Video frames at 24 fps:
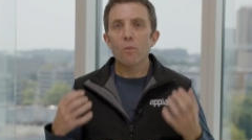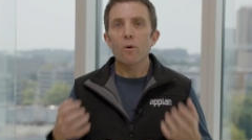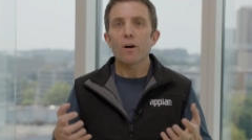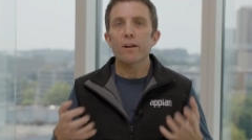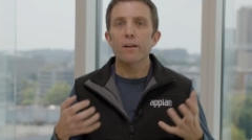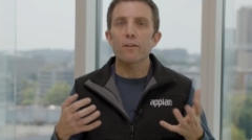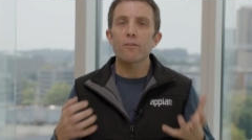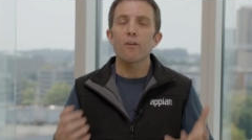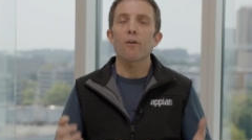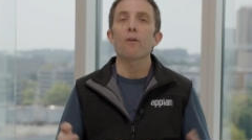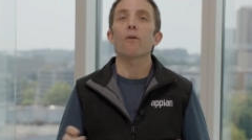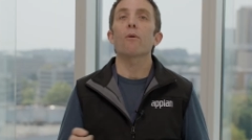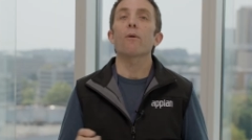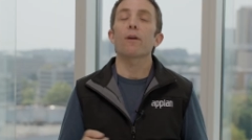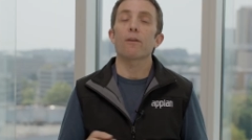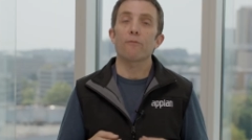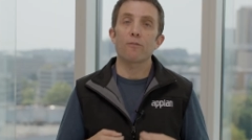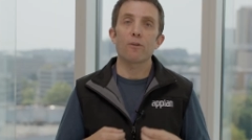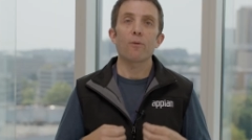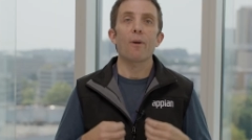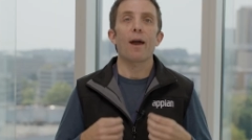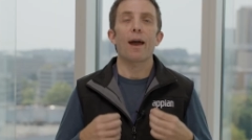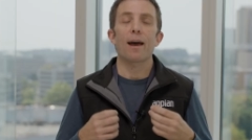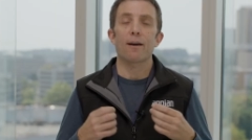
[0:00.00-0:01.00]
want to know
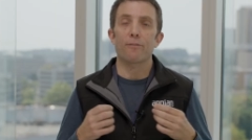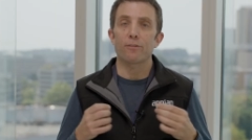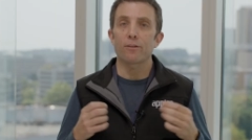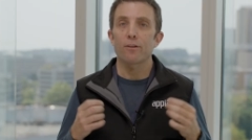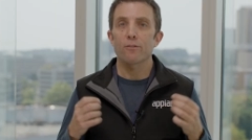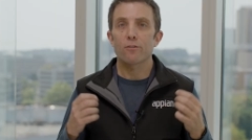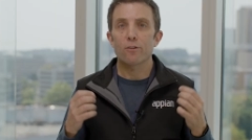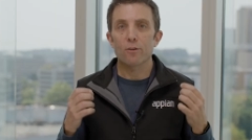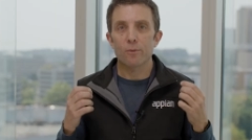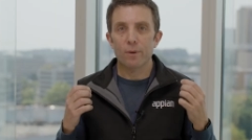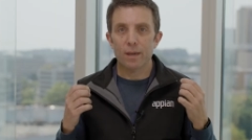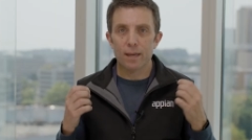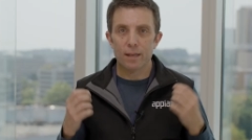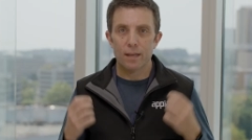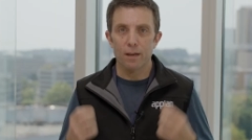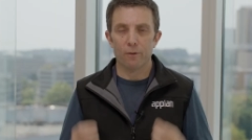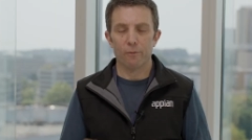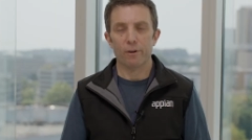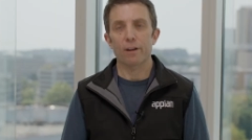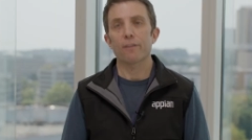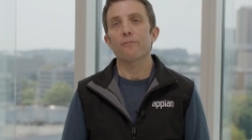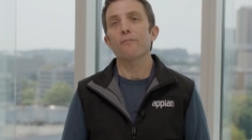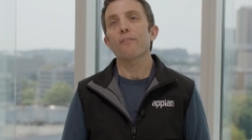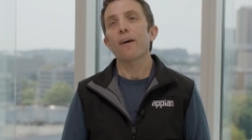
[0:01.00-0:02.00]
if you have to do any
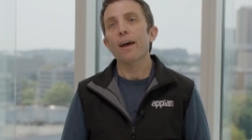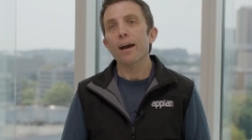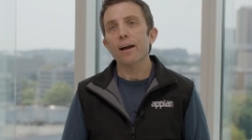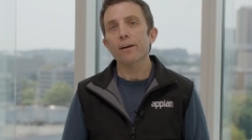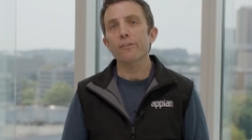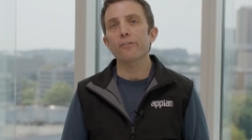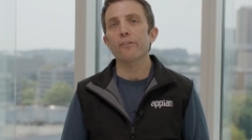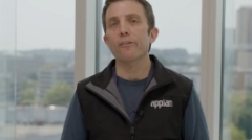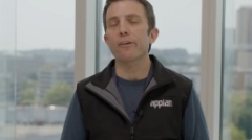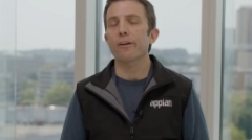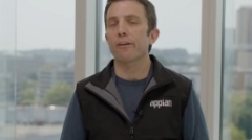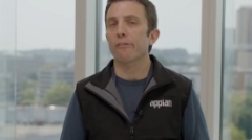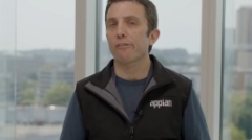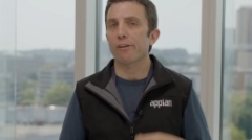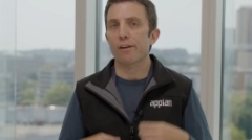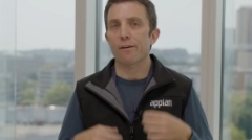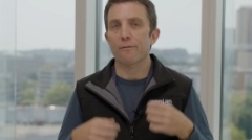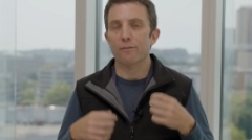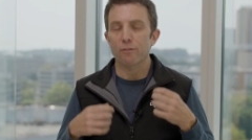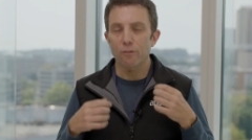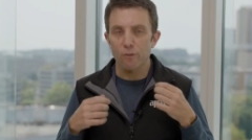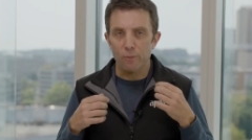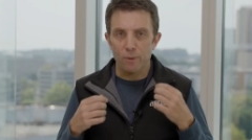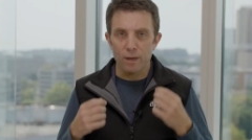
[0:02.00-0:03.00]
refactoring or you
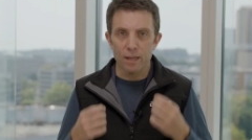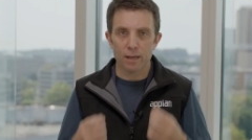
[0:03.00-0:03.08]
have to do